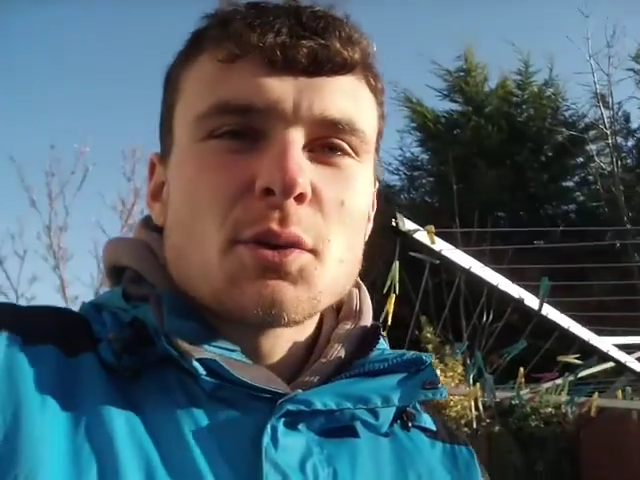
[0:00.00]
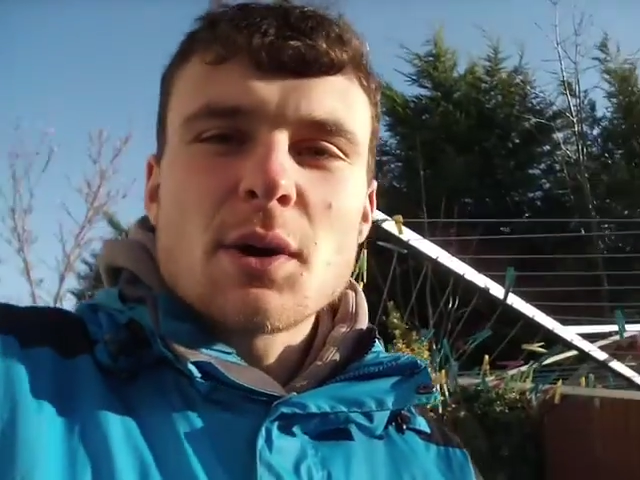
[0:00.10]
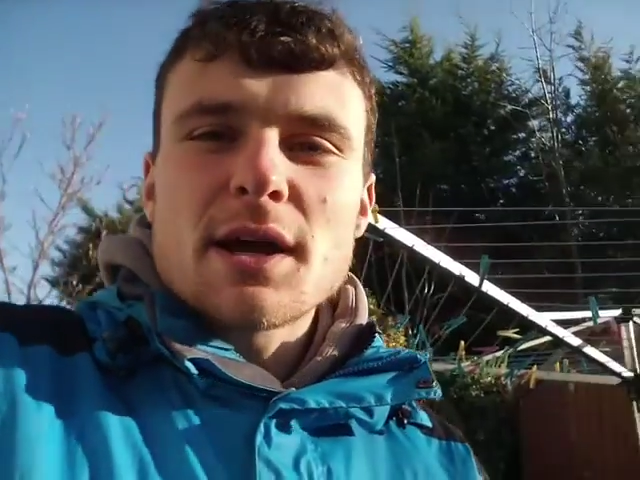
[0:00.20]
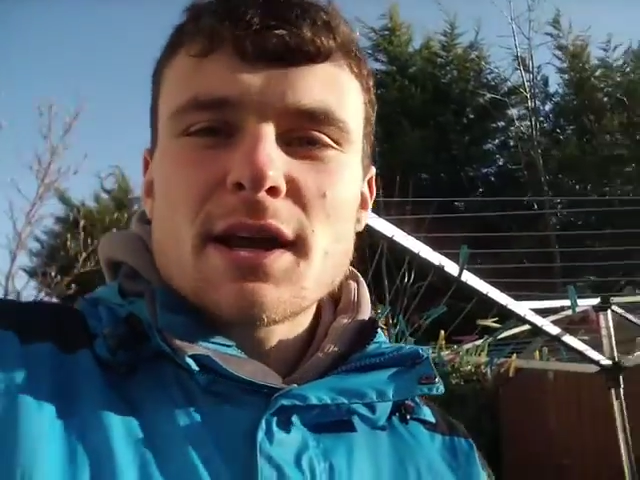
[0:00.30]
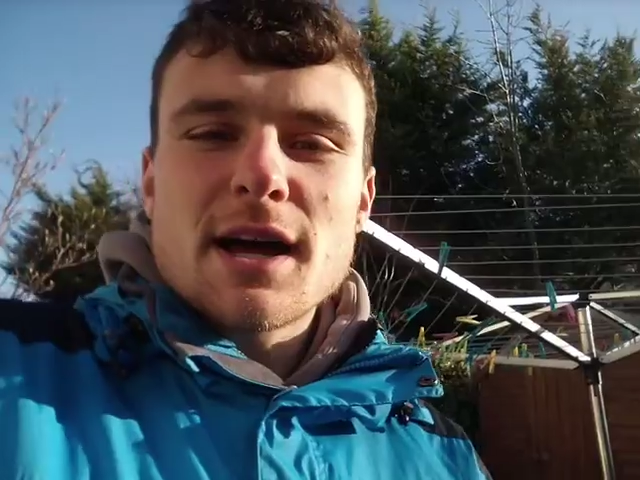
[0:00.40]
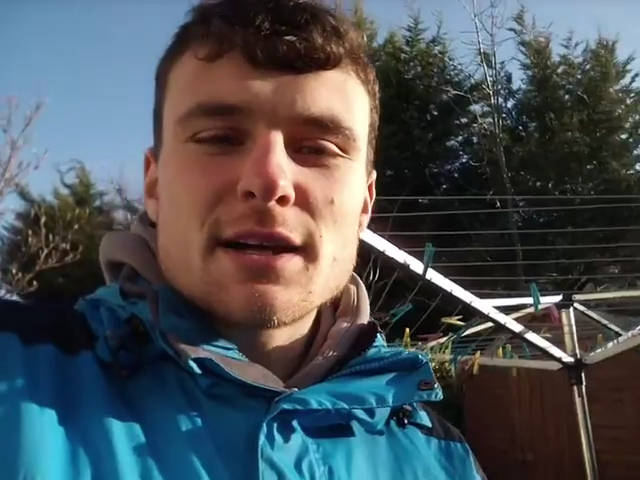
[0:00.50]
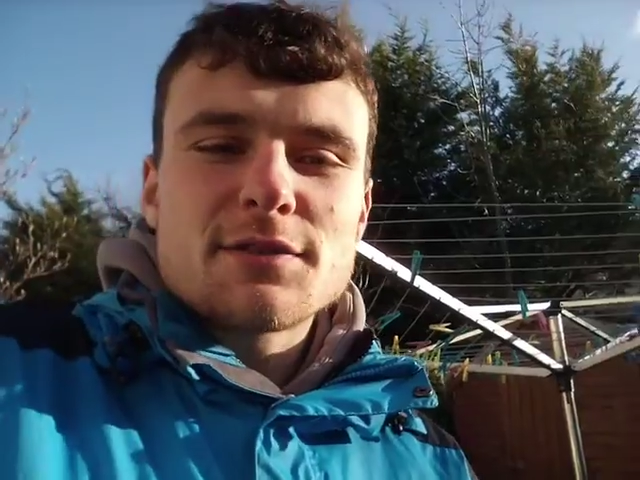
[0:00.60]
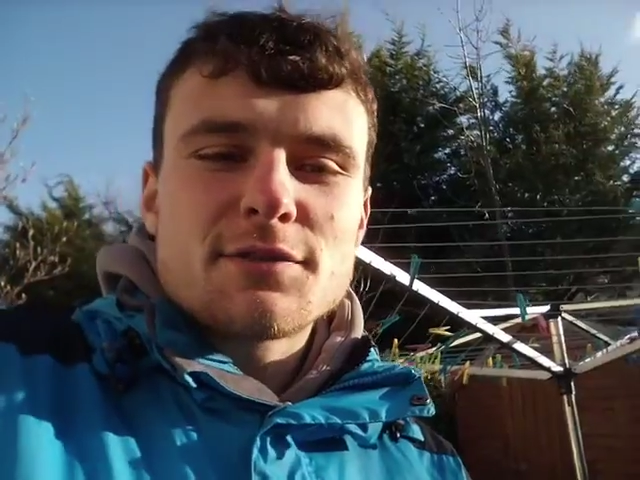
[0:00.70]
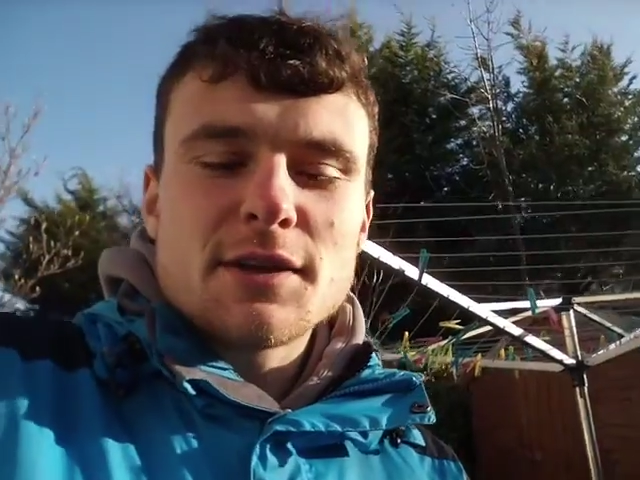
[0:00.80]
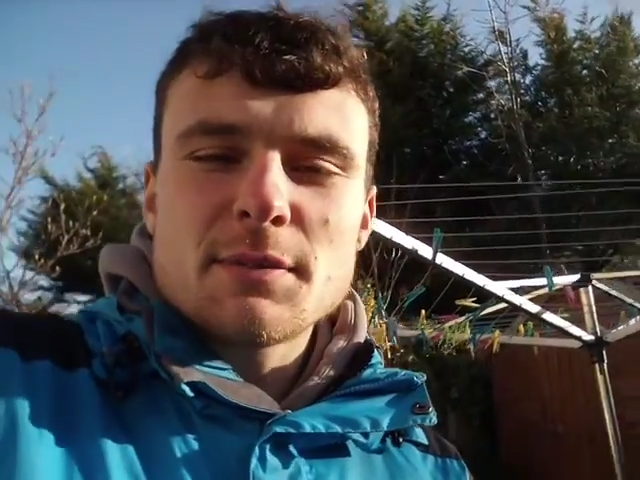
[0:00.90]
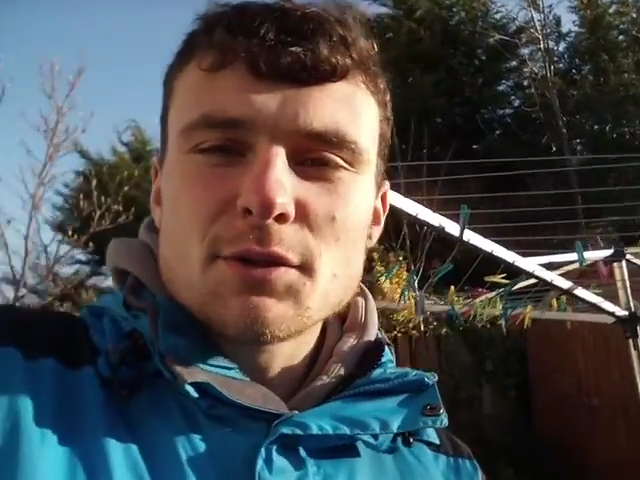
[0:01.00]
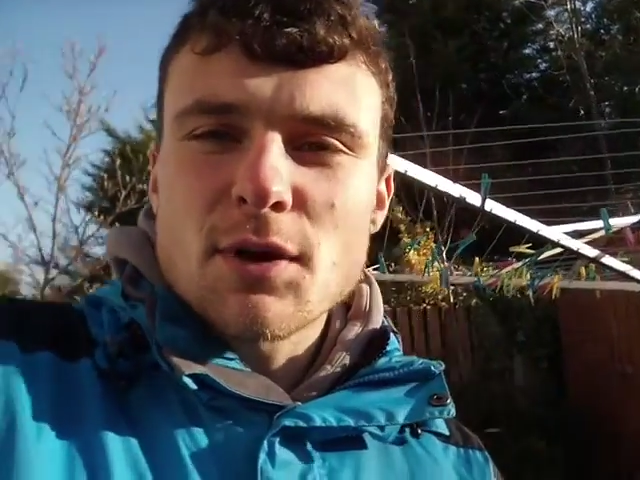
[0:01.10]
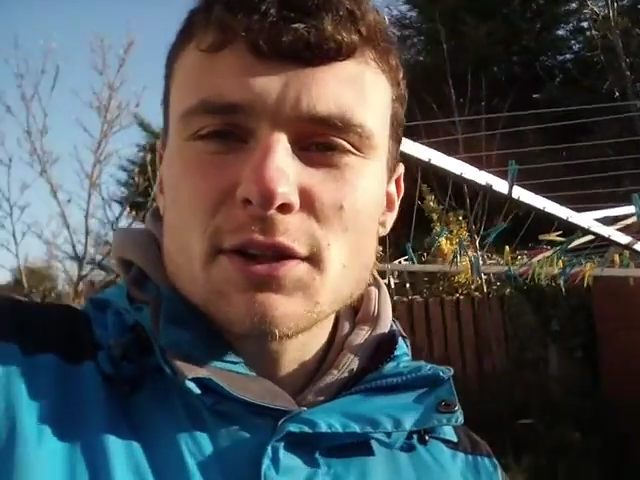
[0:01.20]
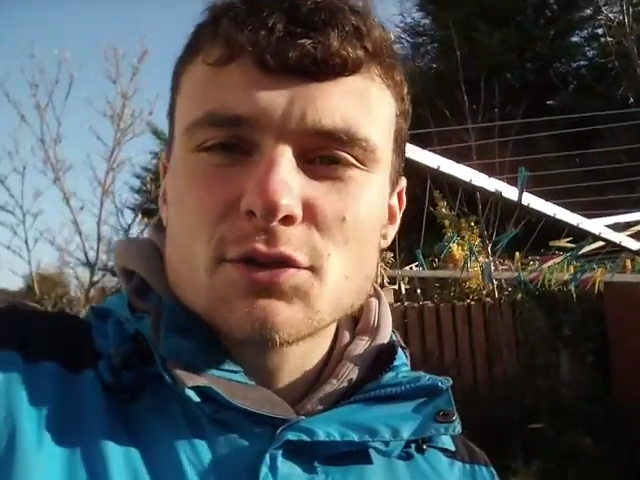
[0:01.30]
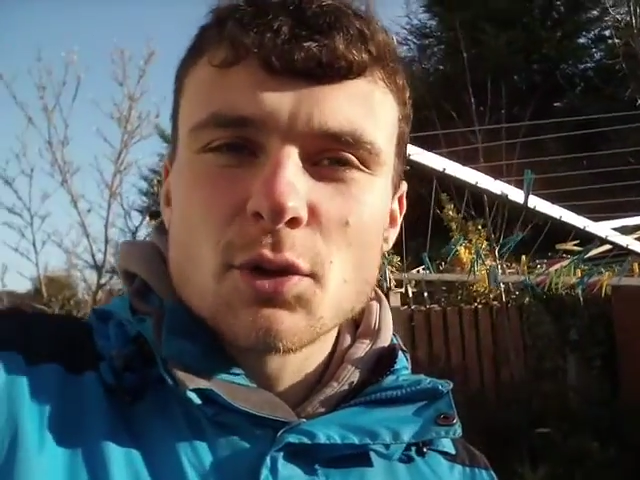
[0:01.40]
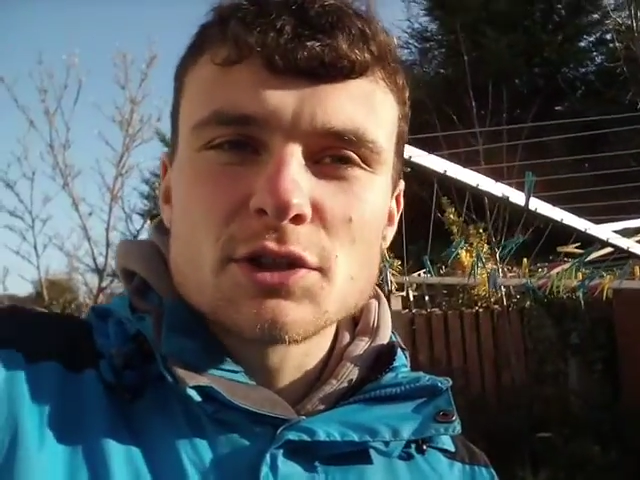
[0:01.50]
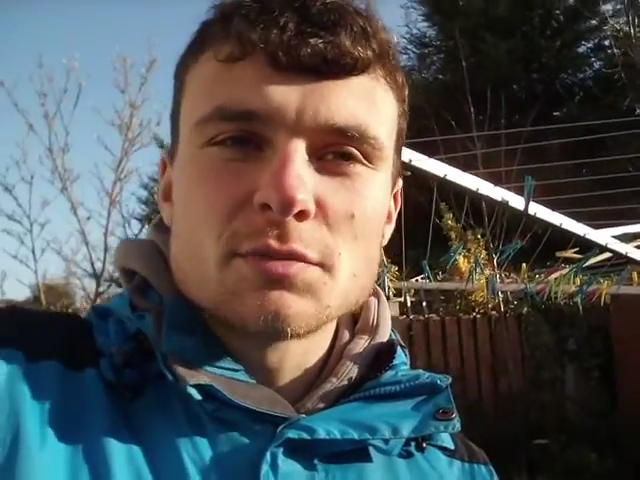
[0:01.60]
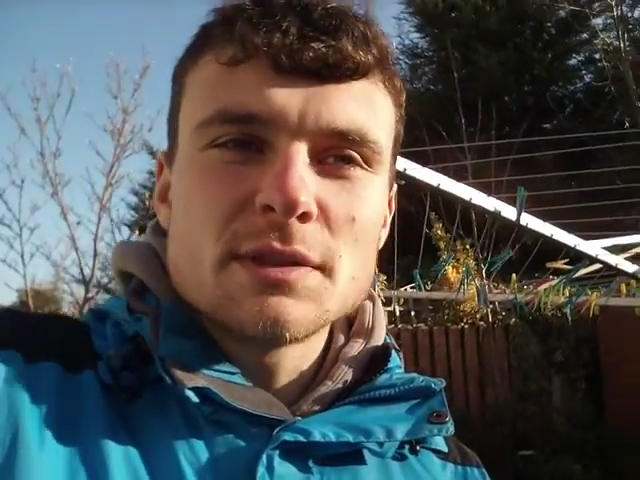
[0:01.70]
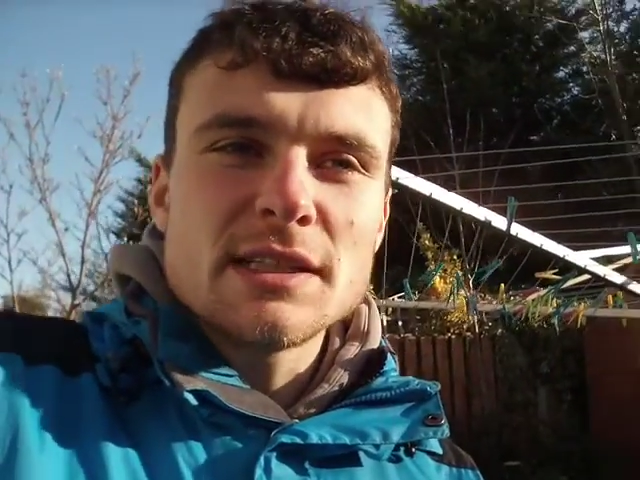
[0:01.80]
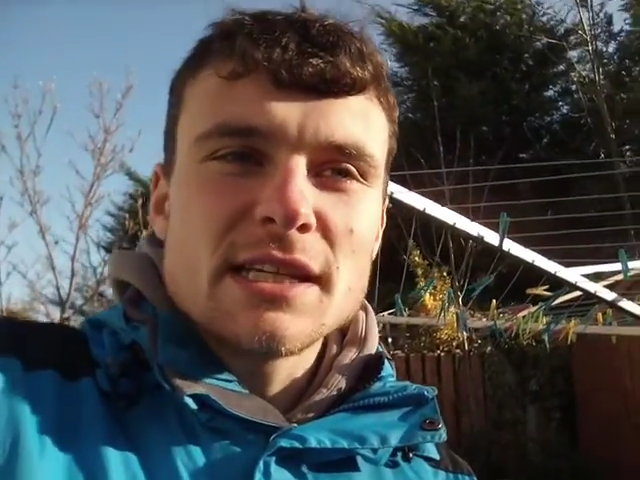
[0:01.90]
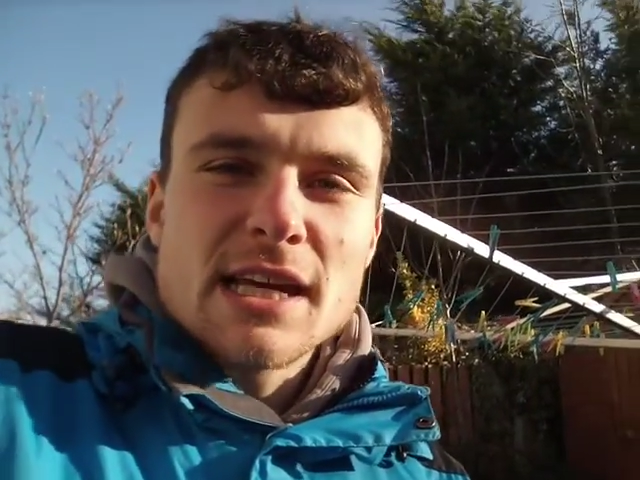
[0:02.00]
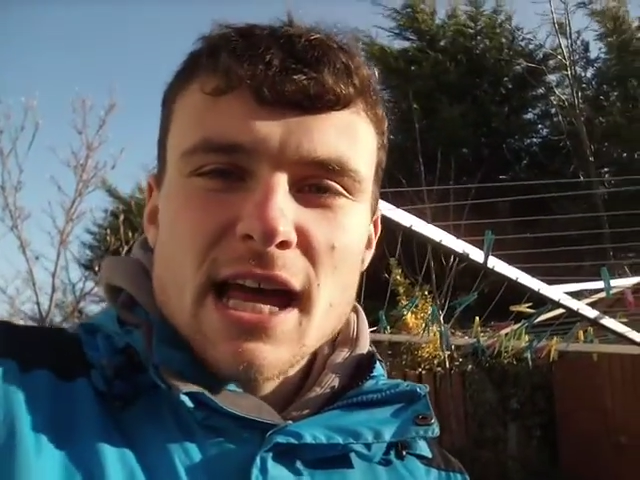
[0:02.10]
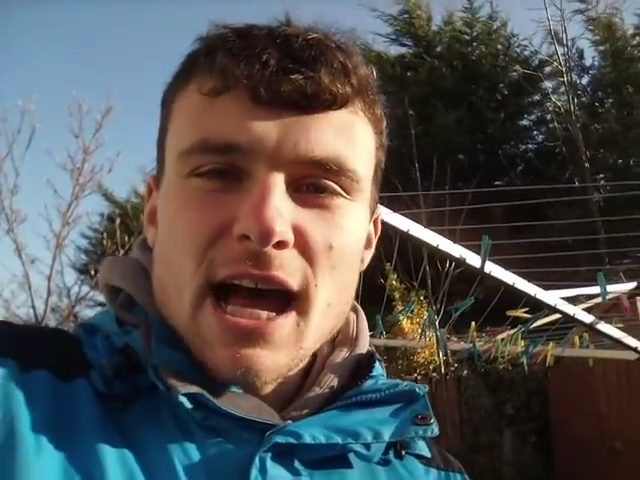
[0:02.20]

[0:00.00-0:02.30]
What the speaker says: when Phoebe ran towards me,